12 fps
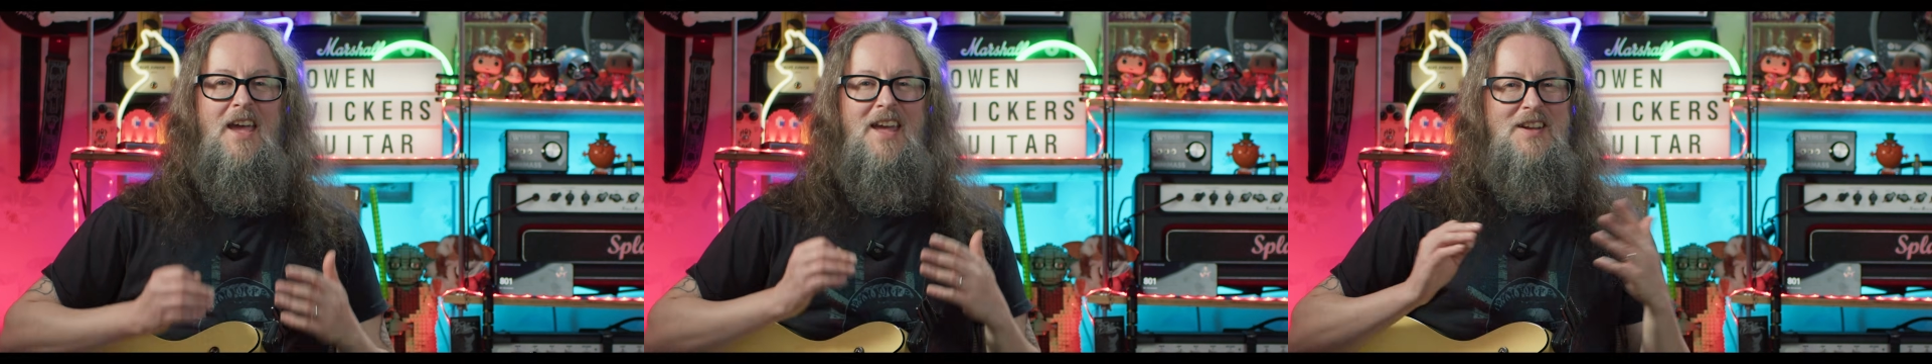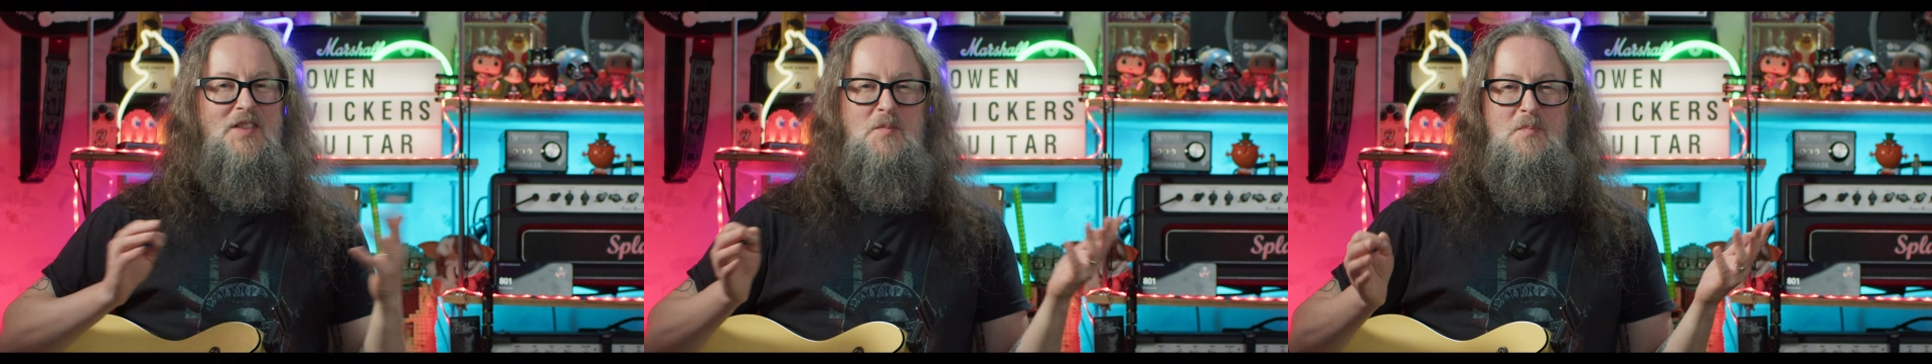
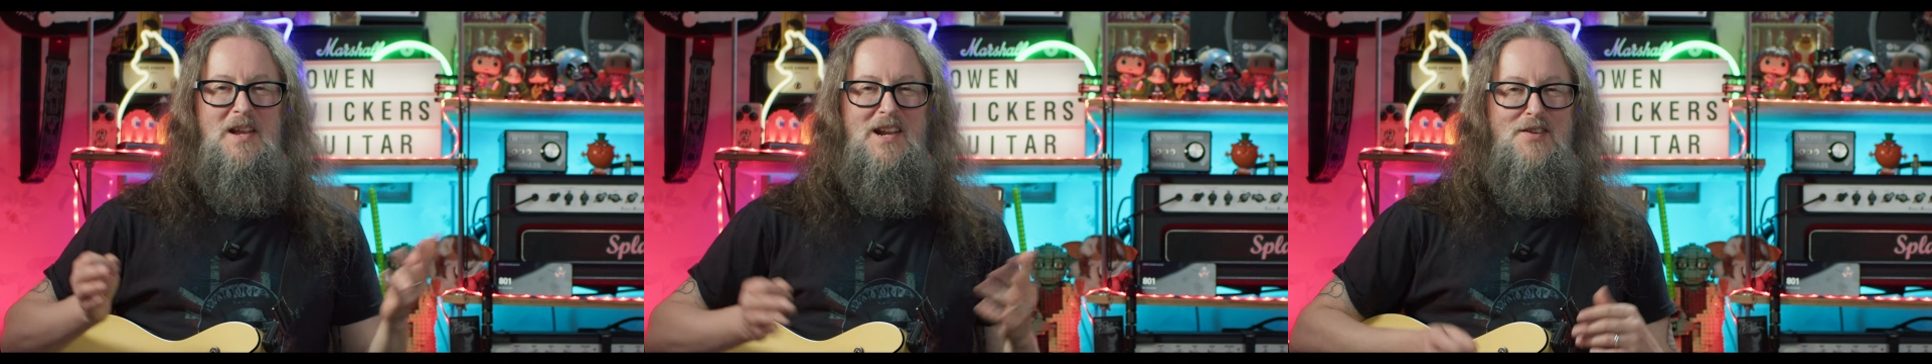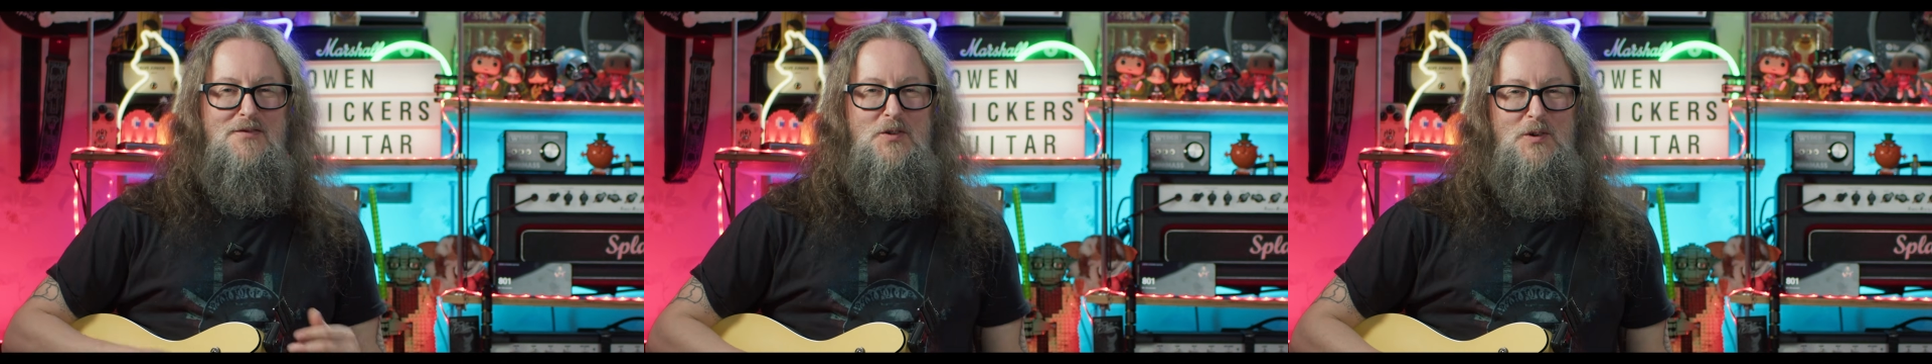And in the
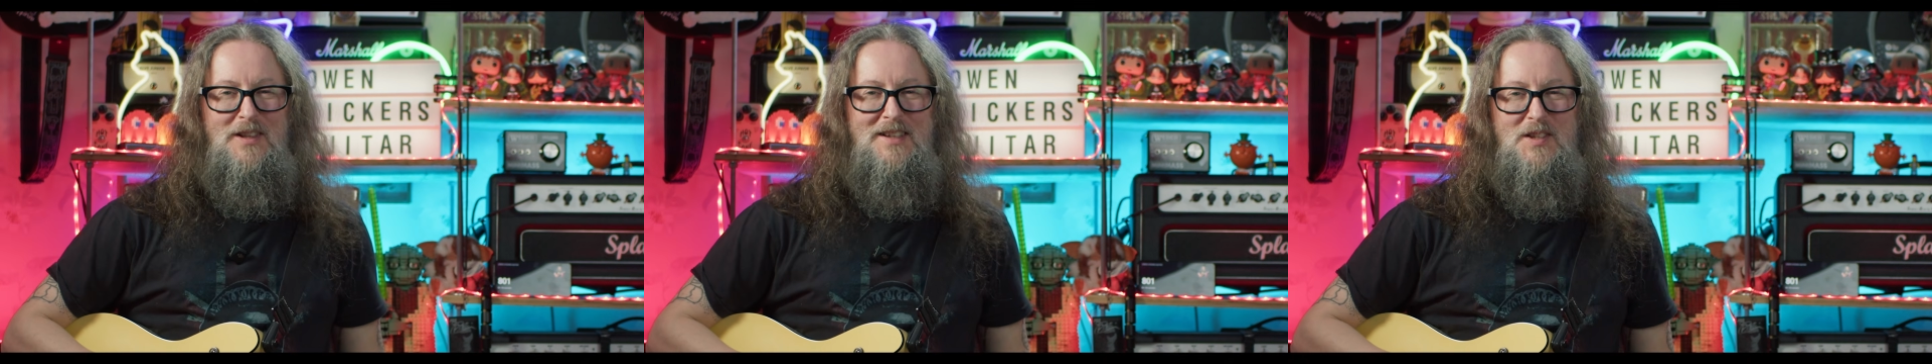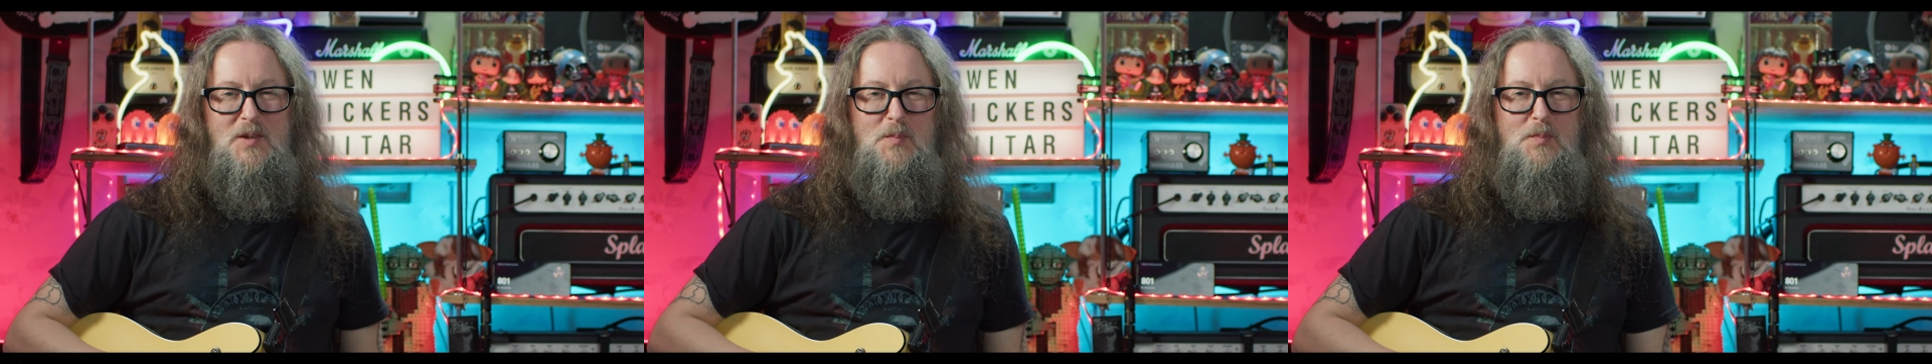middle of all
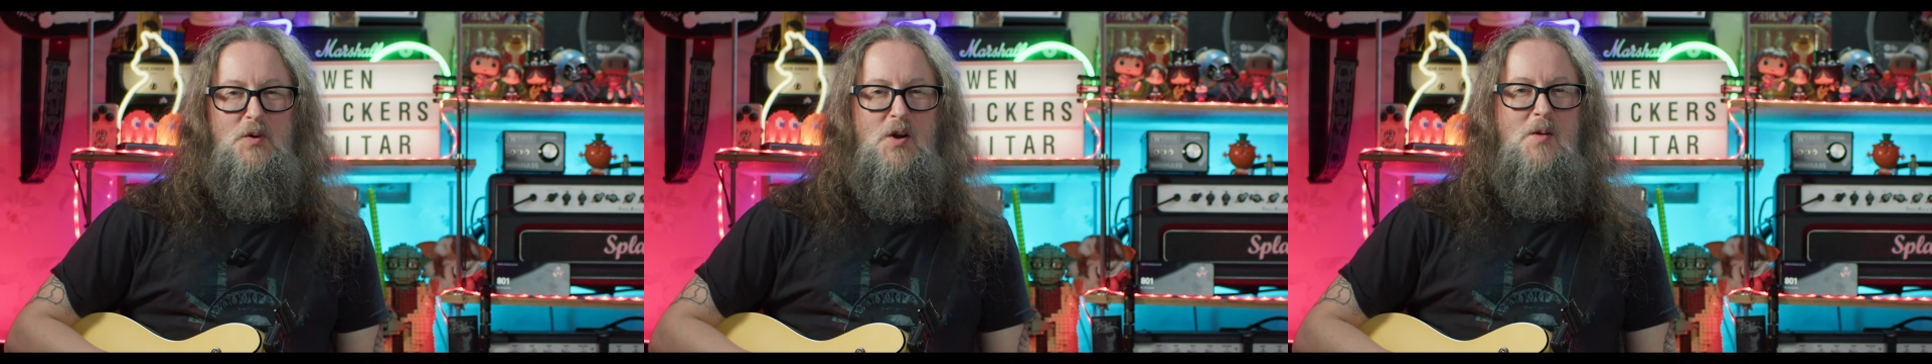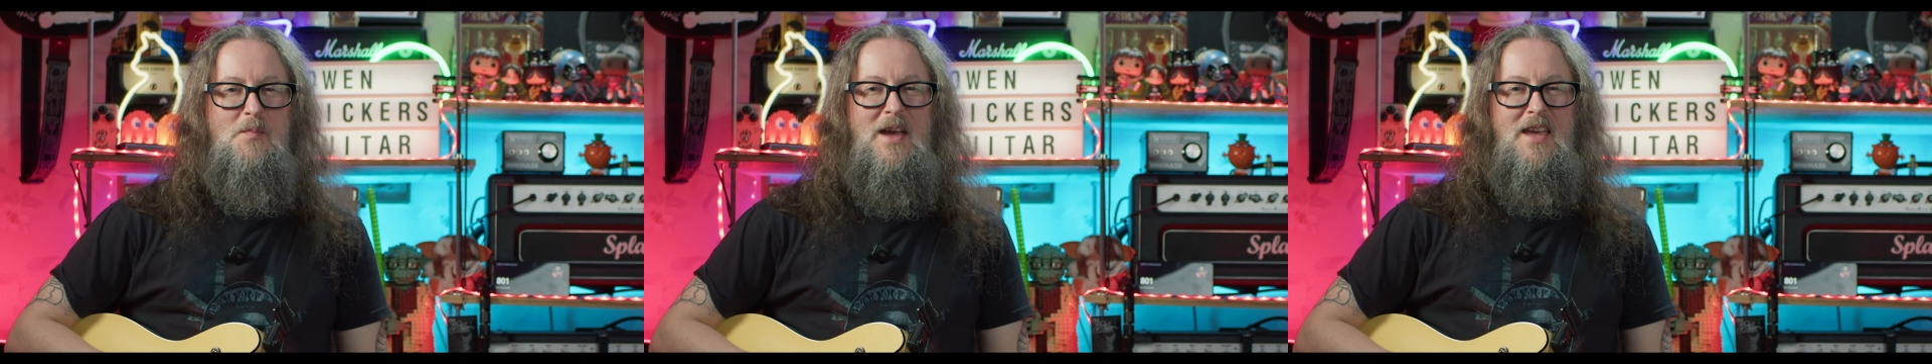this,
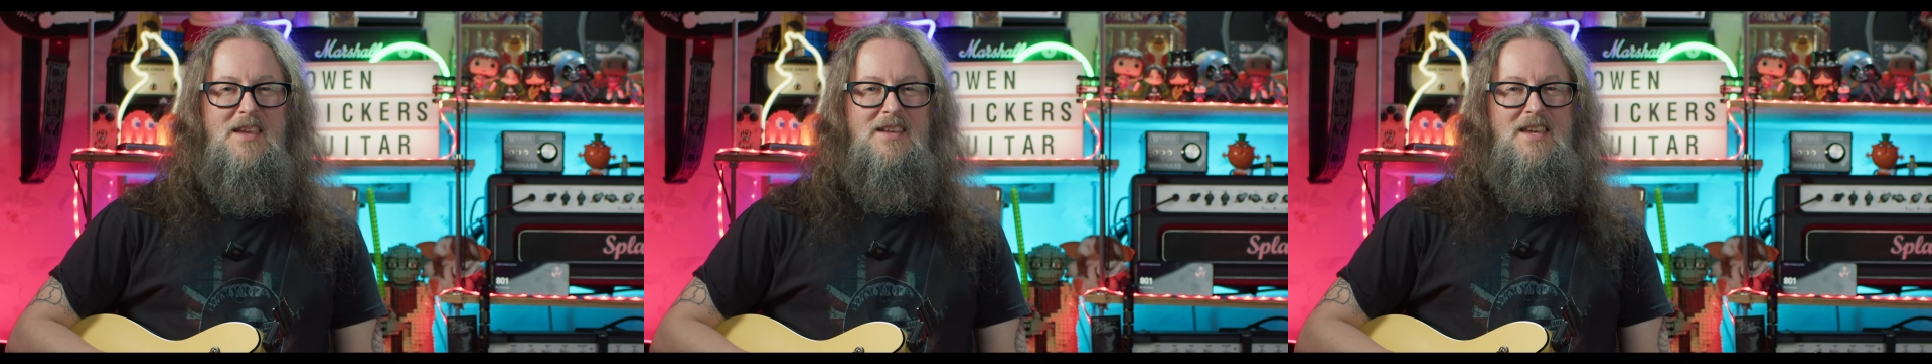Brian May